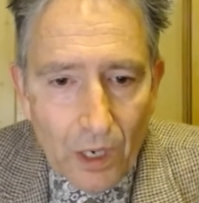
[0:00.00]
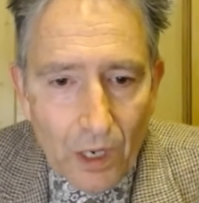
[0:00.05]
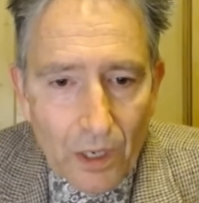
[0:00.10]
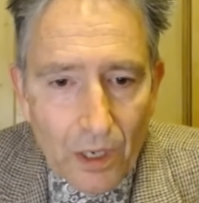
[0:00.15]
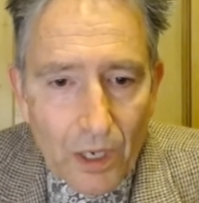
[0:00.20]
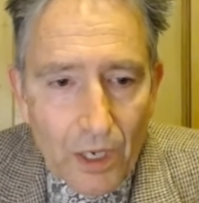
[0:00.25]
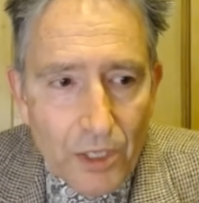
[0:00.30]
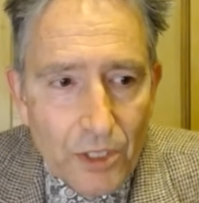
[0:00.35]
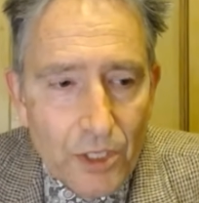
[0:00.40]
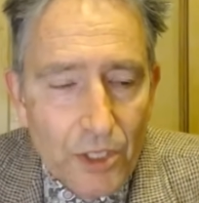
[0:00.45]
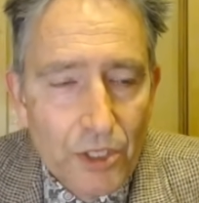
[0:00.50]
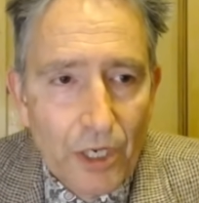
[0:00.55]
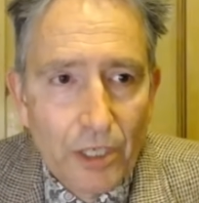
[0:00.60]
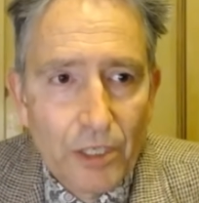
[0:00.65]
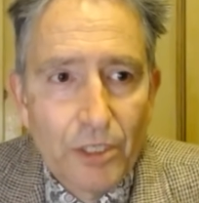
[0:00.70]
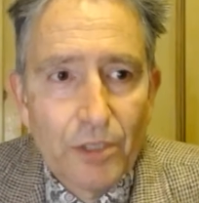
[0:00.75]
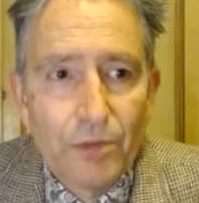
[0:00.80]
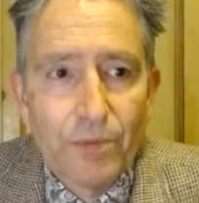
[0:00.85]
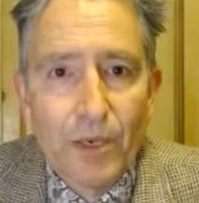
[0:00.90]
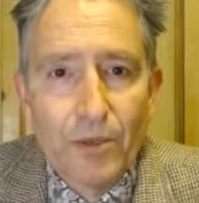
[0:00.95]
society to
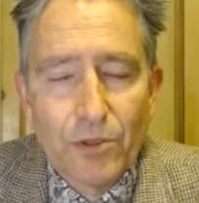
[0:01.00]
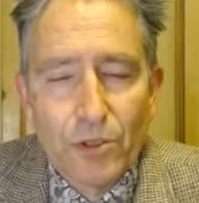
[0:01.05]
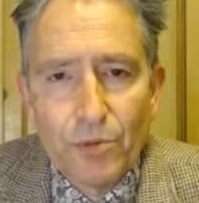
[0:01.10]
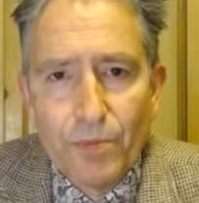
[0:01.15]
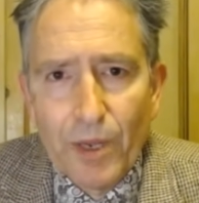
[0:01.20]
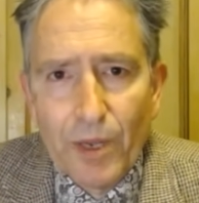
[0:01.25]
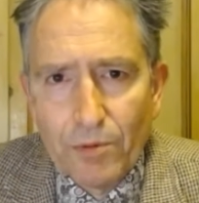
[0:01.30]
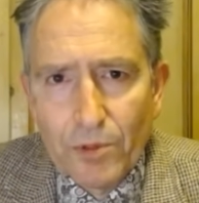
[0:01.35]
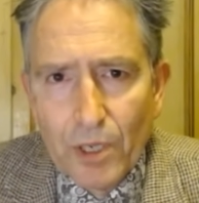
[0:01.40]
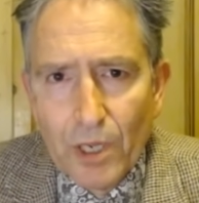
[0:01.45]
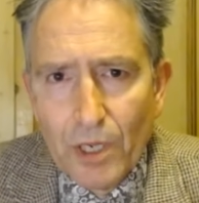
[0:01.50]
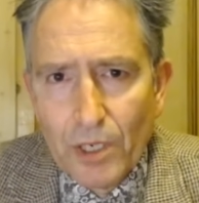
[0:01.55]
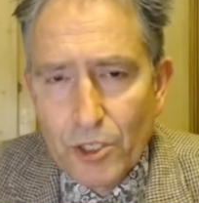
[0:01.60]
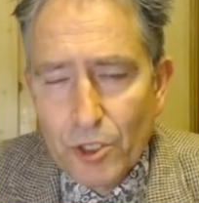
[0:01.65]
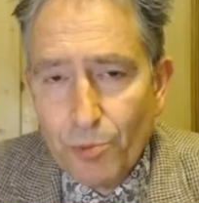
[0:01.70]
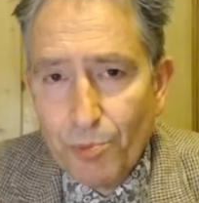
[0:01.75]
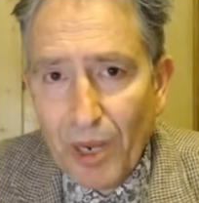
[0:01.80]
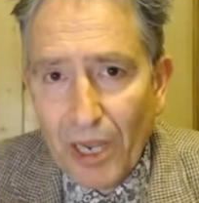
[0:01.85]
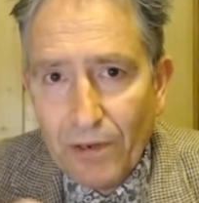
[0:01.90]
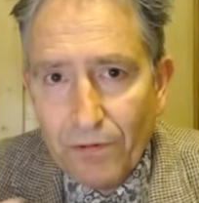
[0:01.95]
be able to
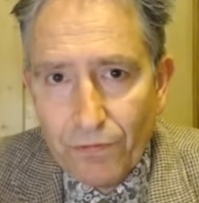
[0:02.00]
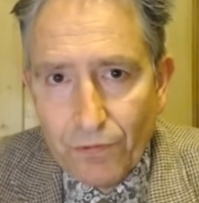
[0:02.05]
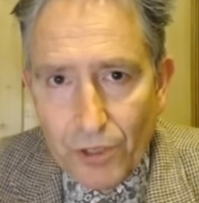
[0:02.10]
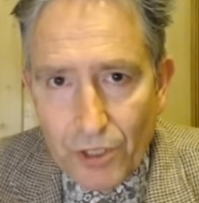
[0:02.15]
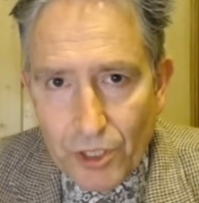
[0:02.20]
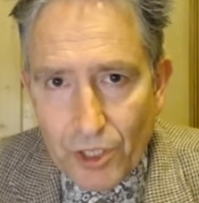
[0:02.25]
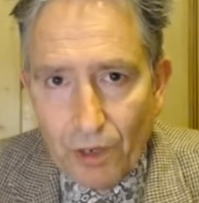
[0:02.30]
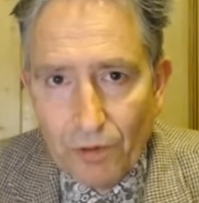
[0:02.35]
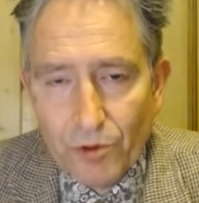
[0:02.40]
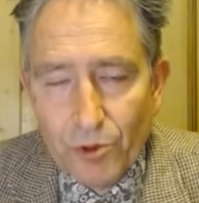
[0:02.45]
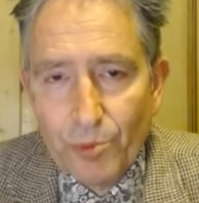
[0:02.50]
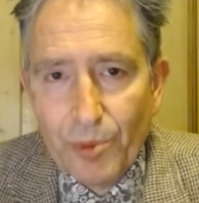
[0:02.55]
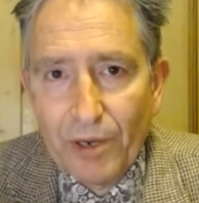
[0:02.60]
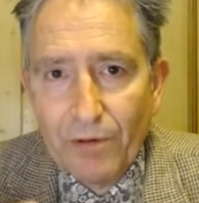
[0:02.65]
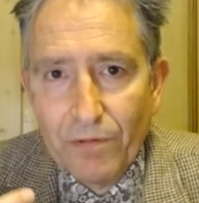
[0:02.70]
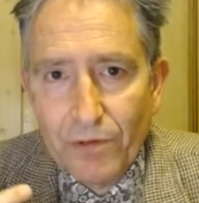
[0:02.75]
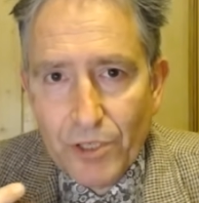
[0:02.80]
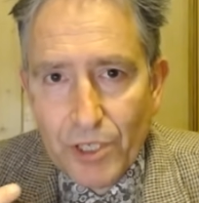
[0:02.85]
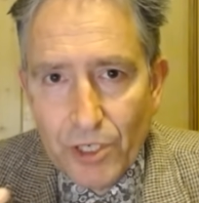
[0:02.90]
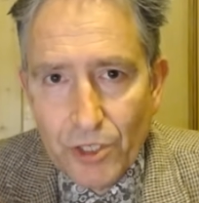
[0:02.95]
pay for itself, to pay for
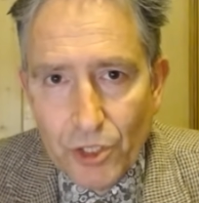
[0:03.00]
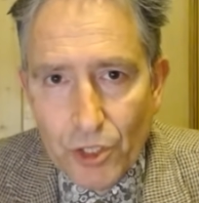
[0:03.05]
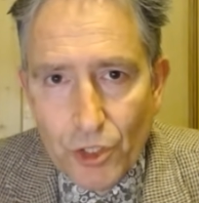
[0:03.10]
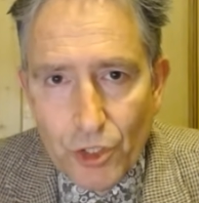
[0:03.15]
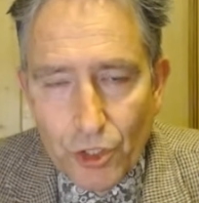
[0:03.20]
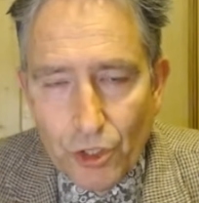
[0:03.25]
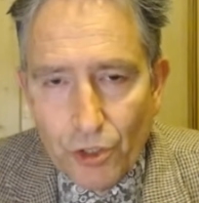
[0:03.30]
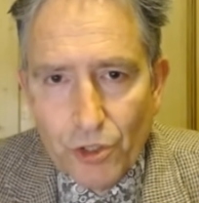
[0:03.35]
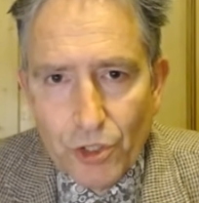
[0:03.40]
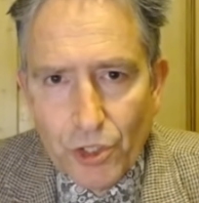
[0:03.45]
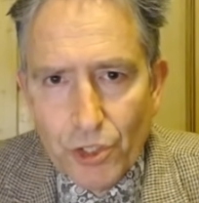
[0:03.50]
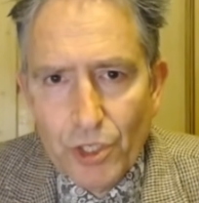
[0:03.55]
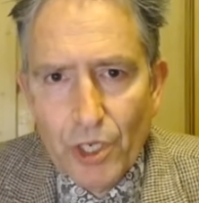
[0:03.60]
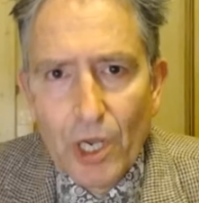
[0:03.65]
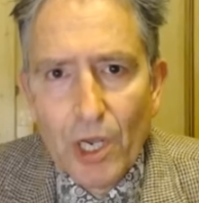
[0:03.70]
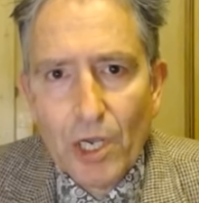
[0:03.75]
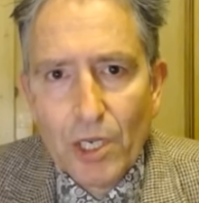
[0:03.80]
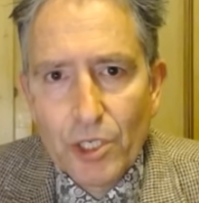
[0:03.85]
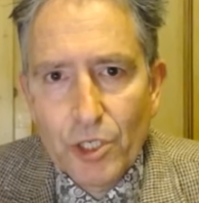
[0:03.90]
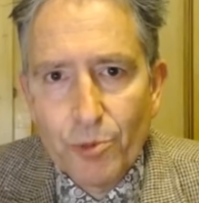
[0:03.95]
its institutions,
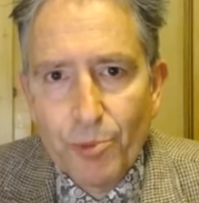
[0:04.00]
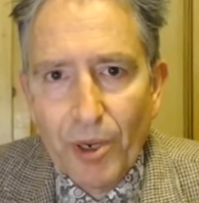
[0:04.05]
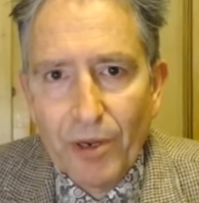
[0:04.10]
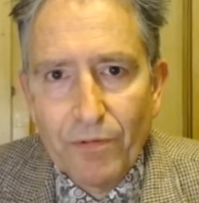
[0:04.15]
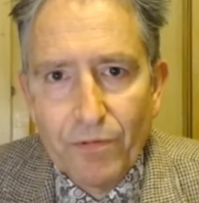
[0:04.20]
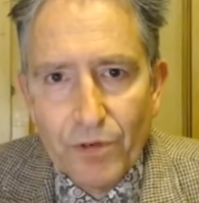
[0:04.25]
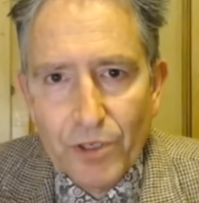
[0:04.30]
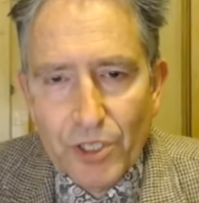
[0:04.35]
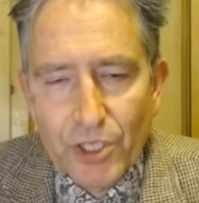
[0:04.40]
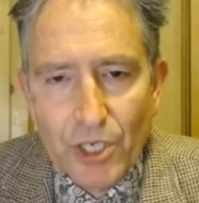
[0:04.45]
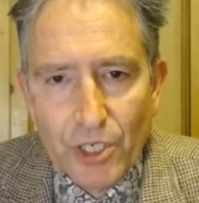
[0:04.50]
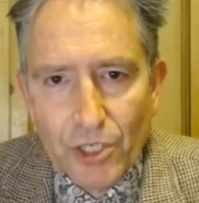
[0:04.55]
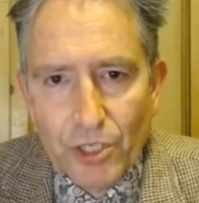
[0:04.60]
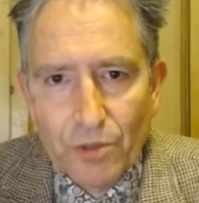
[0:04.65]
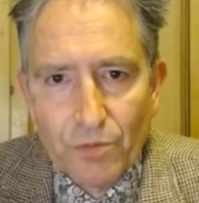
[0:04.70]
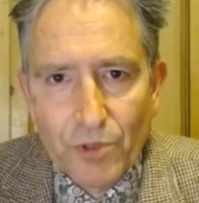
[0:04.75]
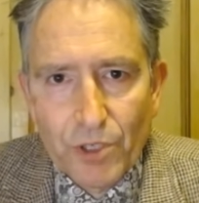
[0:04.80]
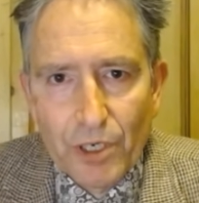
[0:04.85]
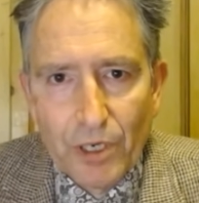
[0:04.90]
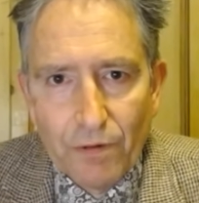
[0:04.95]
to pay for its systems
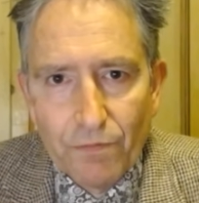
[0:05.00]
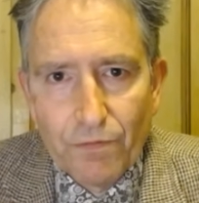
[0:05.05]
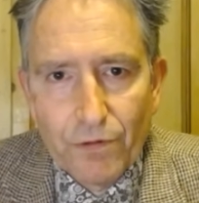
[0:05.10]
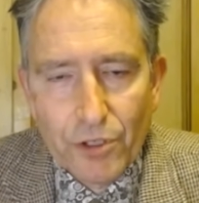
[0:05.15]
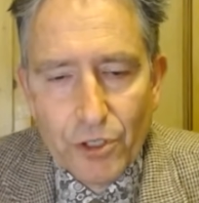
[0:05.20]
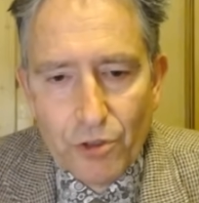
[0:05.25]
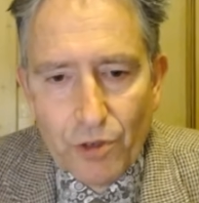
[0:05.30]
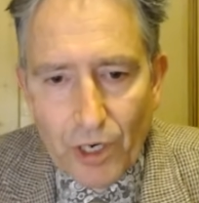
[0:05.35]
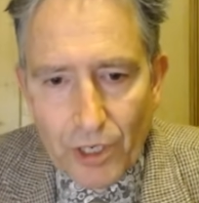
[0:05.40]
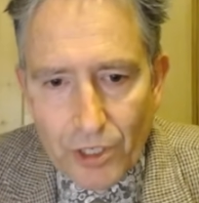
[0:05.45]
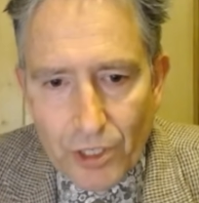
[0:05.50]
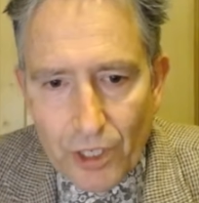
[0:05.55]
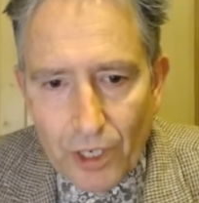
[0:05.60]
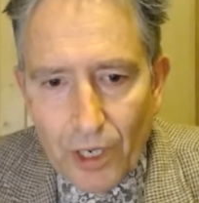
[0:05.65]
and infrastructure.